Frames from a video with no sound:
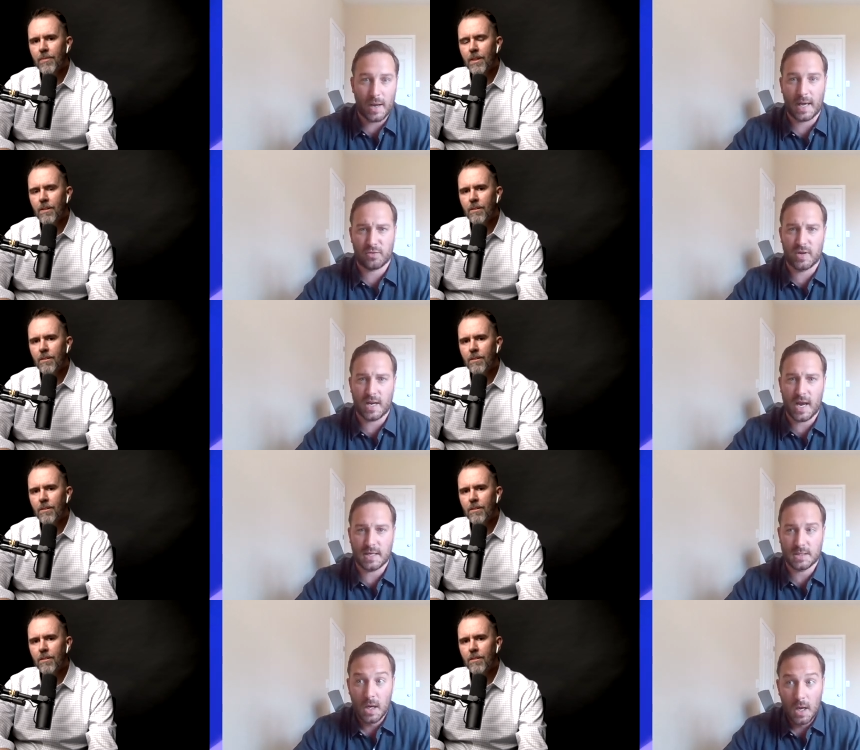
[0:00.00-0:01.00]
Speaker 1: I wait like three
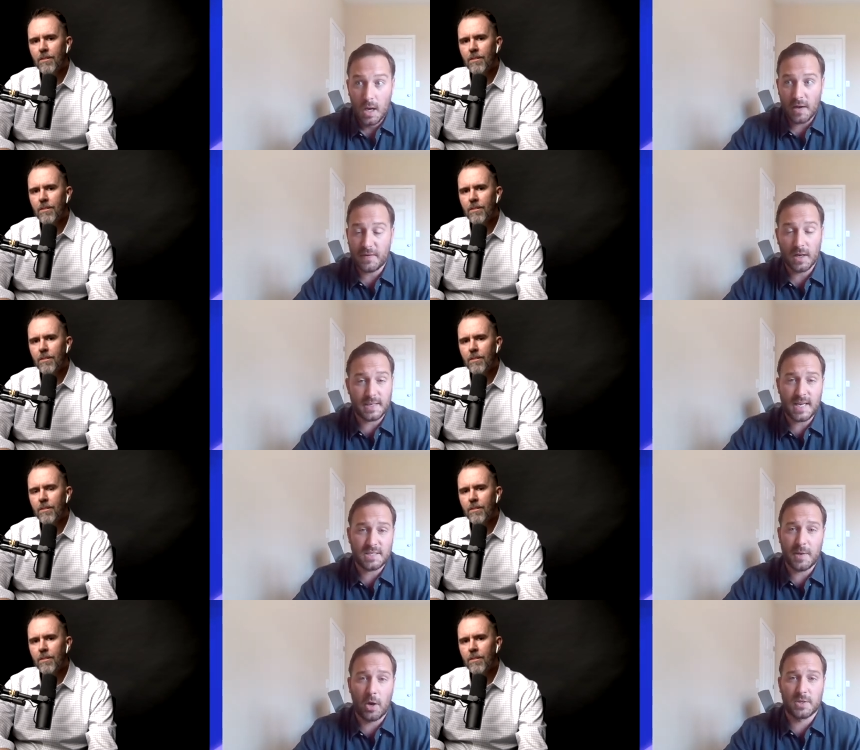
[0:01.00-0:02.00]
days, I feel like it
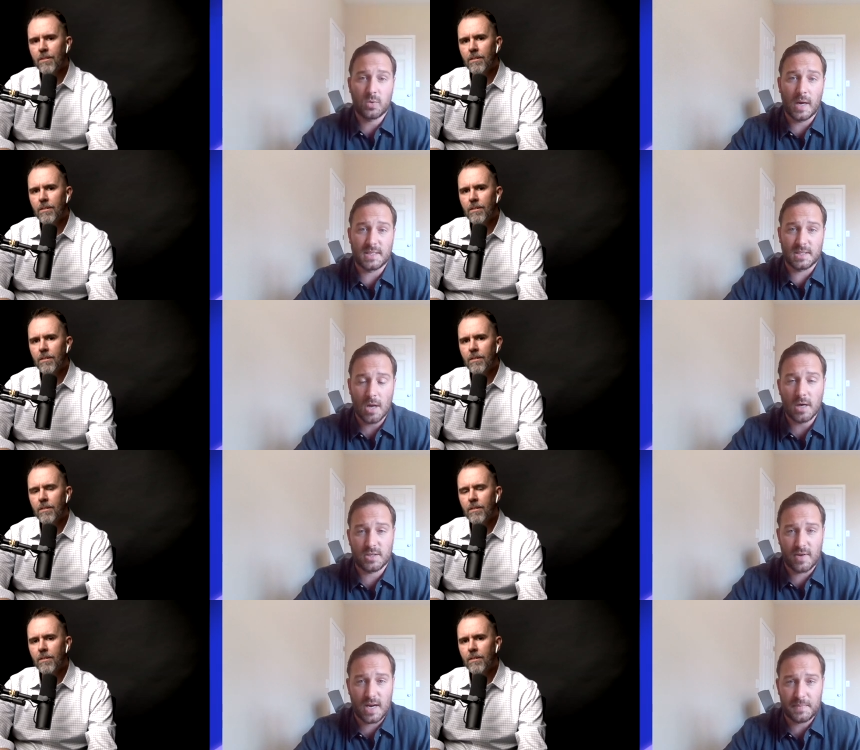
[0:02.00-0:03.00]
takes me almost twice as
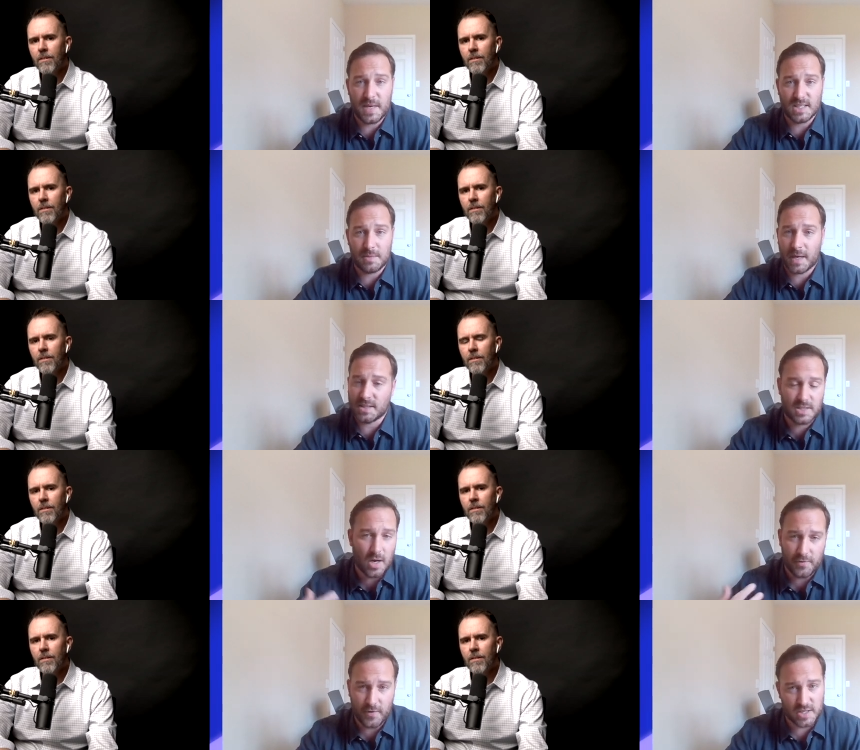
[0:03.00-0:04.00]
long to write up the estimate because
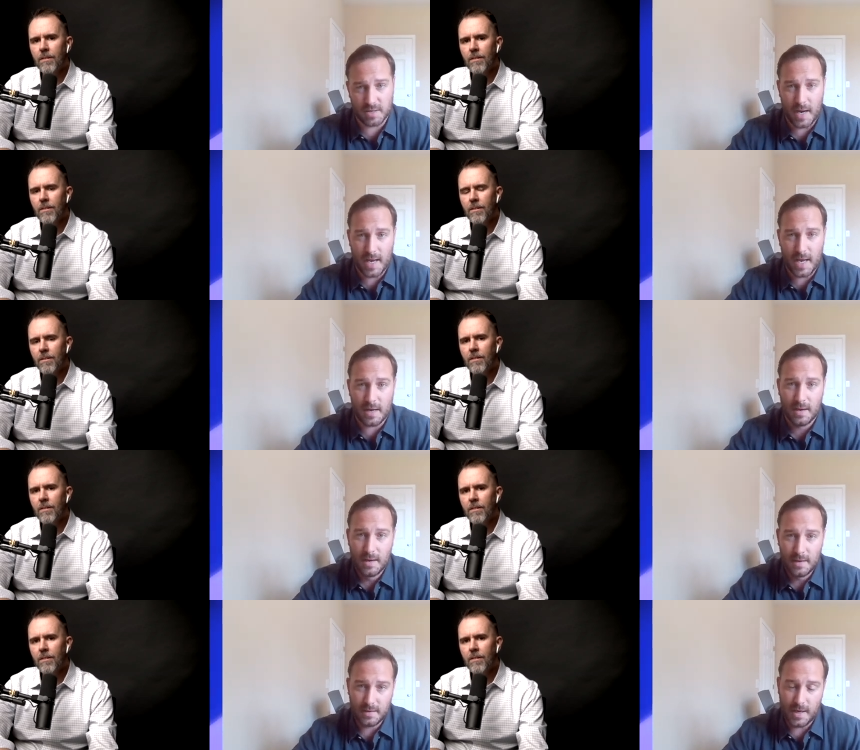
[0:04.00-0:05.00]
it's not fresh in my head,
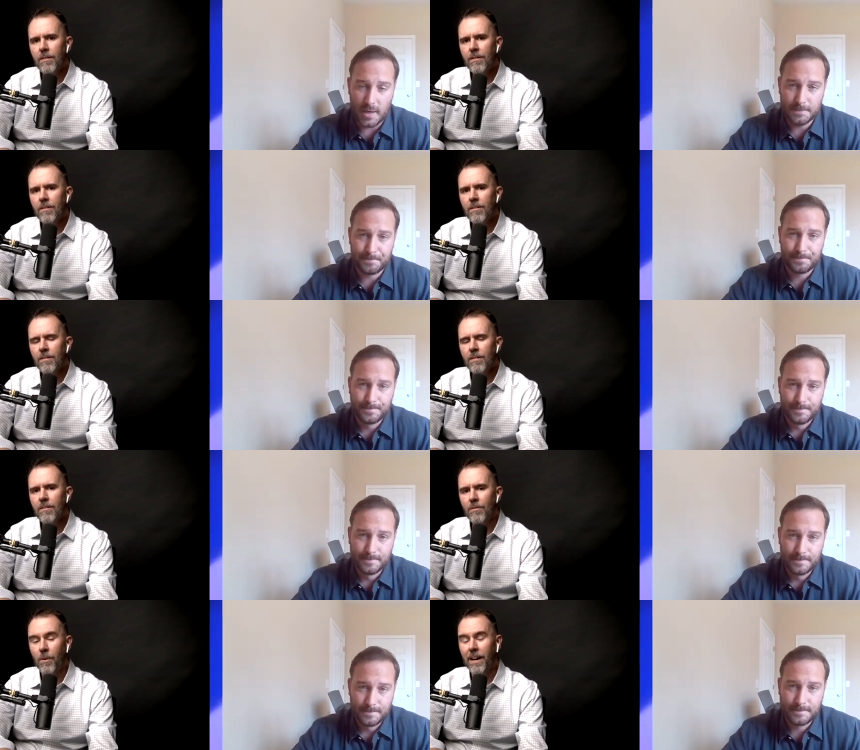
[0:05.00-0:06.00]
you know?
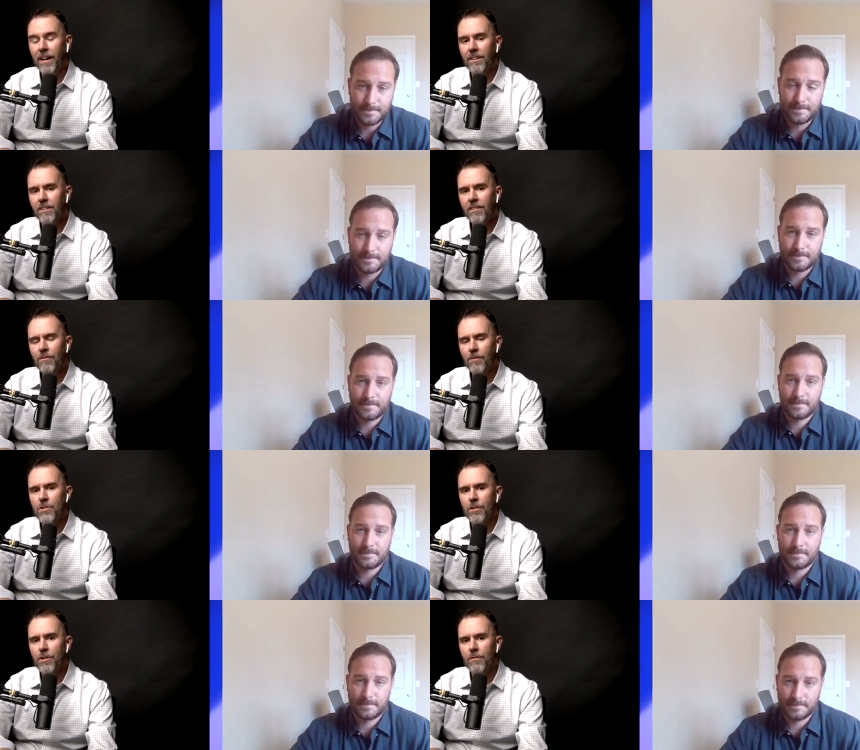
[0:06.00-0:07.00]
Speaker 2: Right.
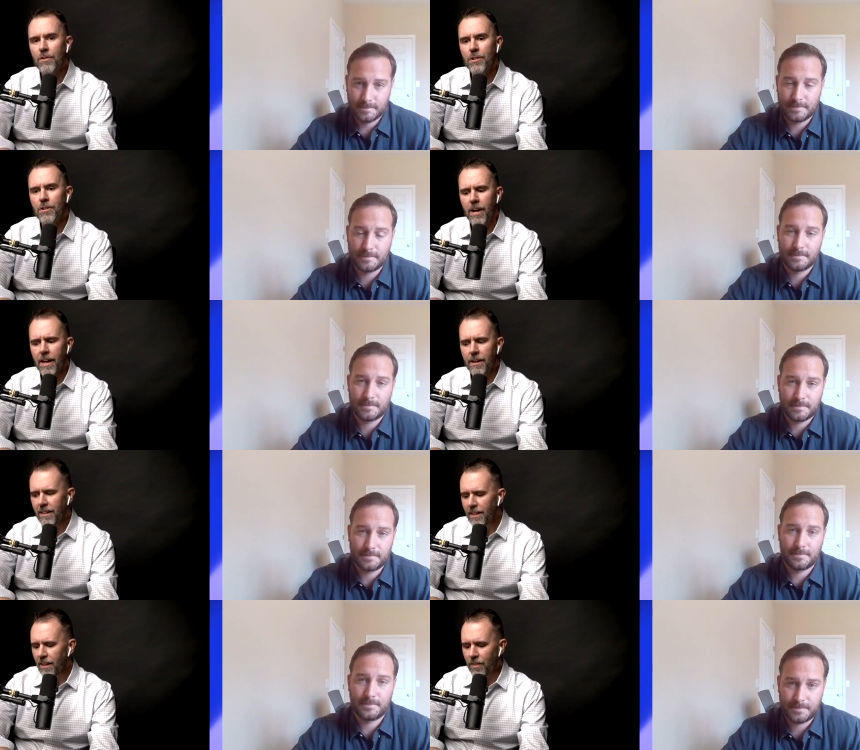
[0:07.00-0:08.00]
For sure, for sure. And
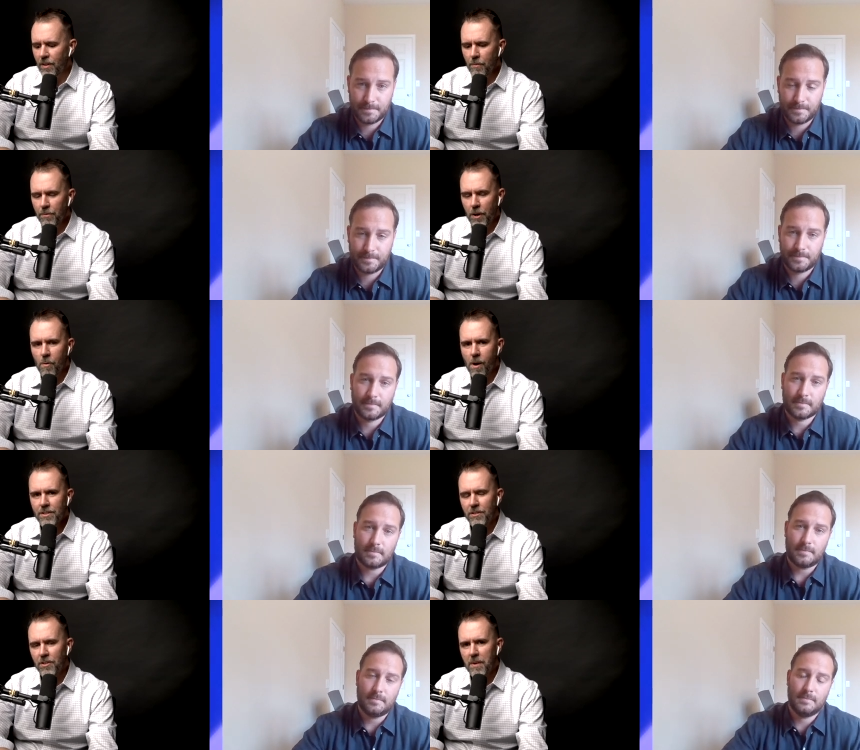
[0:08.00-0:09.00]
they're they're
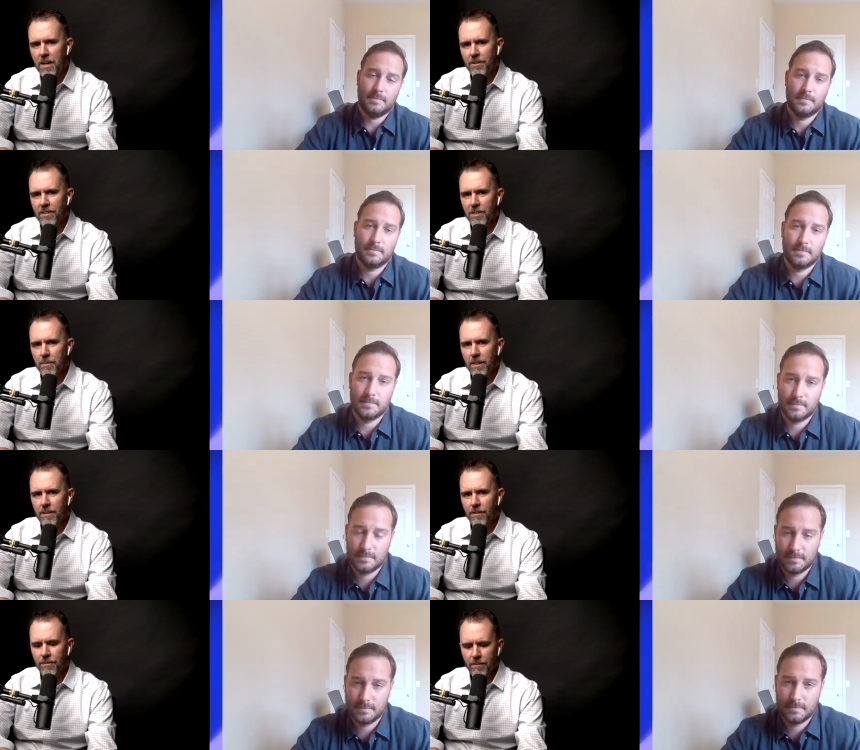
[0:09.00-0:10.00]
watching those metrics. I
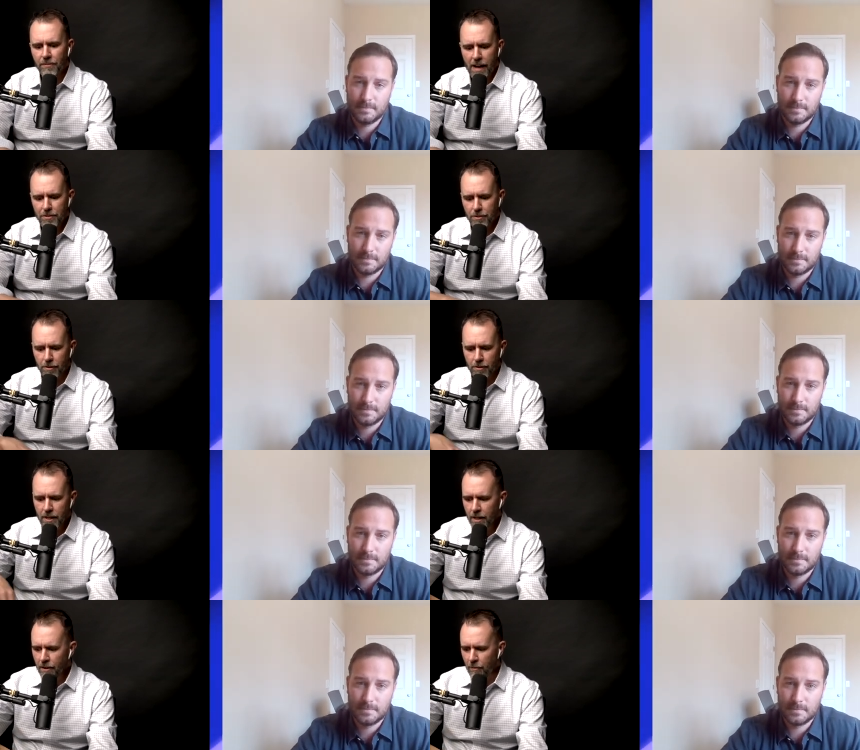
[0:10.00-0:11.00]
mean, the the
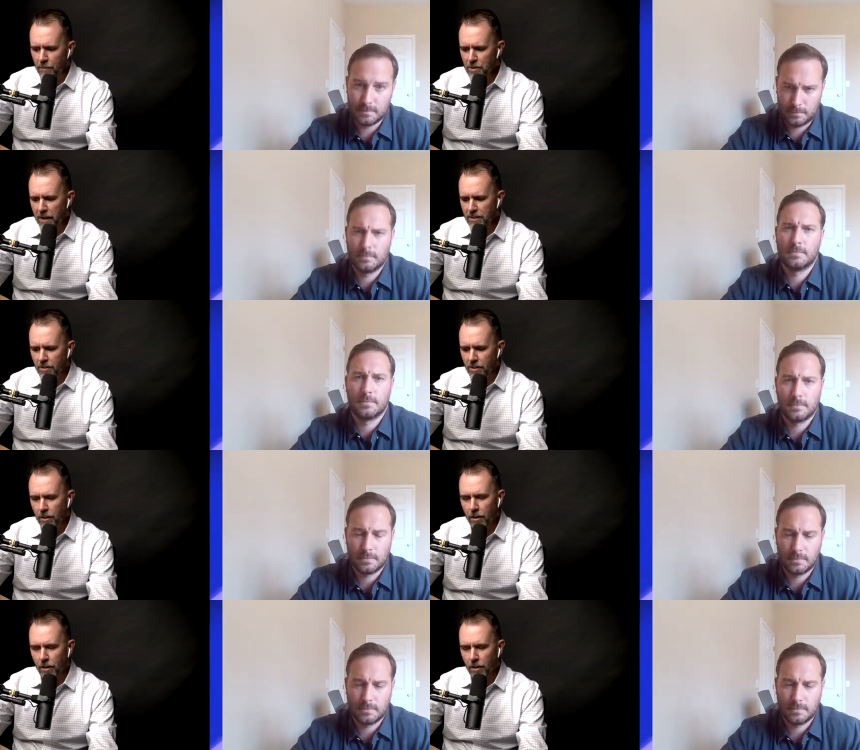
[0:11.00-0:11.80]
faster from inspected to